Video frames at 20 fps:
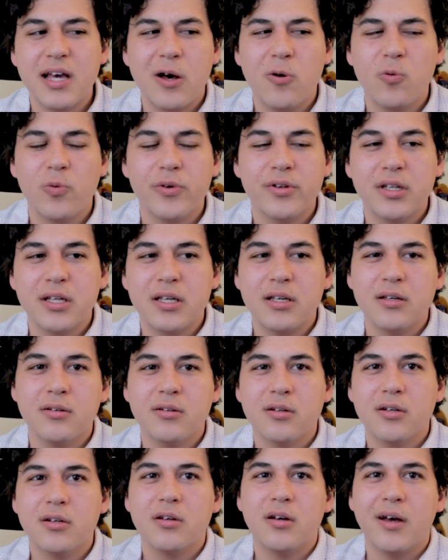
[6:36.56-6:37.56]

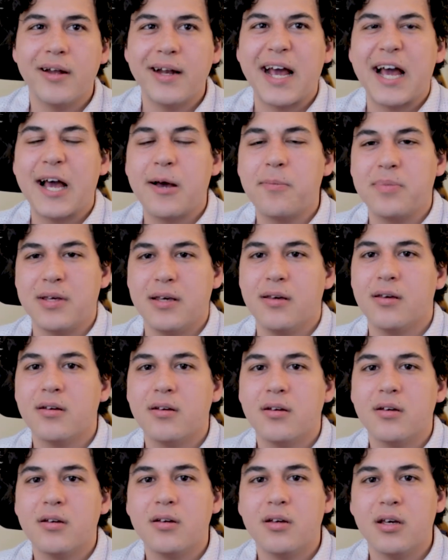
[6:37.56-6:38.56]
willing and happy
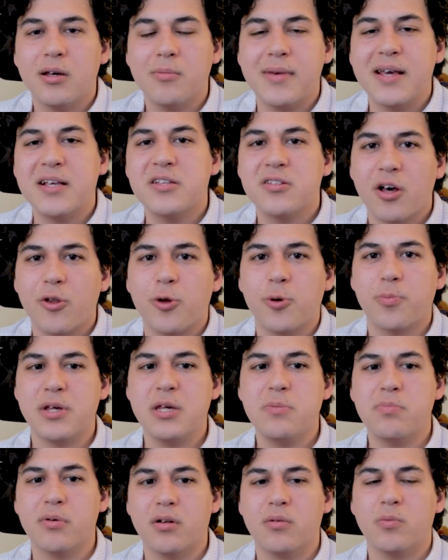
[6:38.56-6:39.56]
it makes other
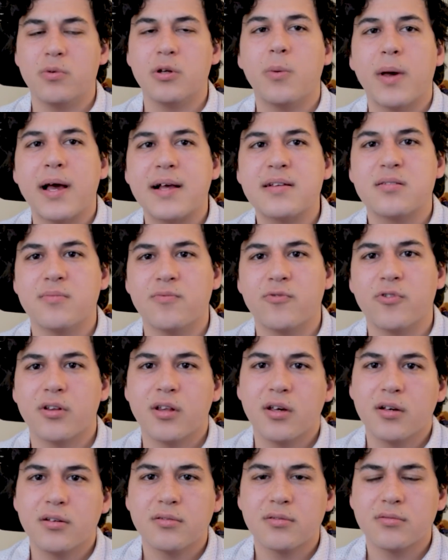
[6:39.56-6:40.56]
people when you ask them for
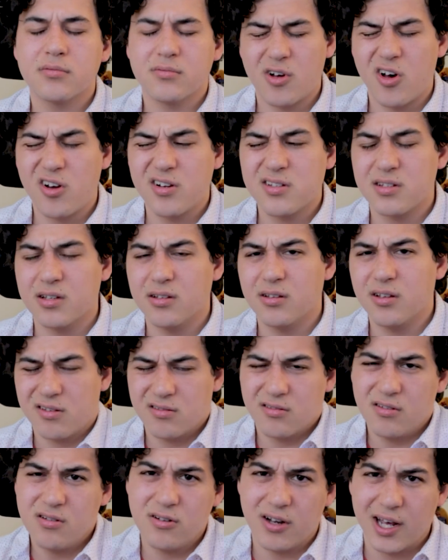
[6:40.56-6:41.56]
things. Honestly,
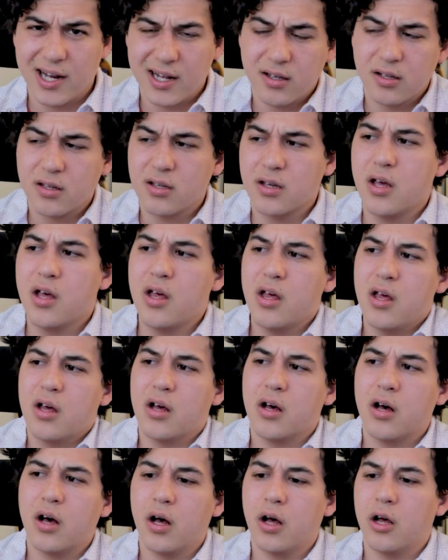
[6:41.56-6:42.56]
look at it.
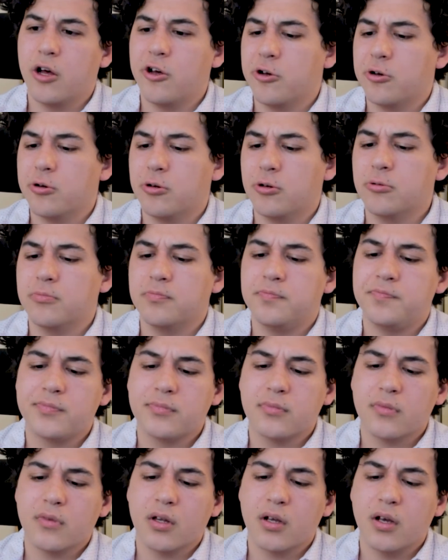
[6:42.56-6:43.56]

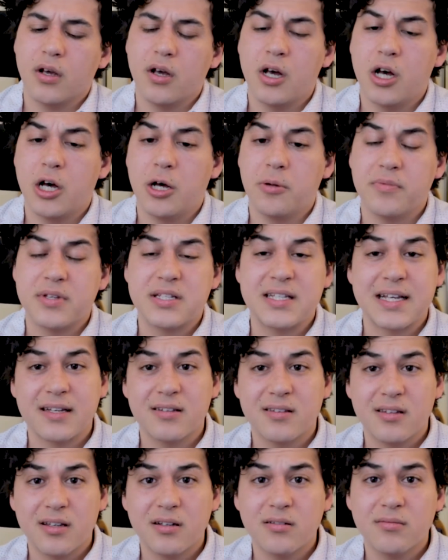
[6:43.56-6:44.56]
The
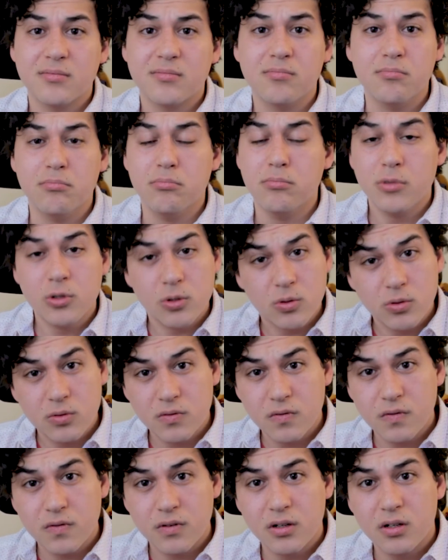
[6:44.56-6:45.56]
second thing,
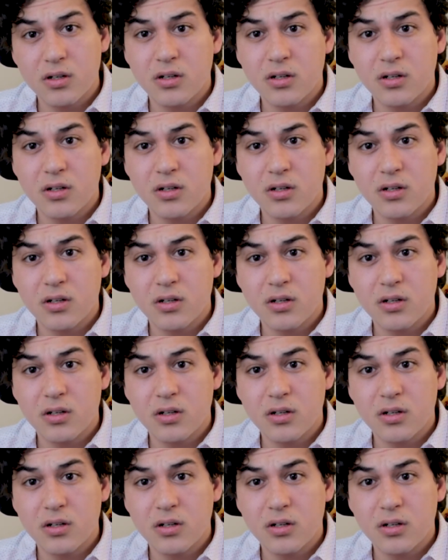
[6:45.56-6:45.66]
move.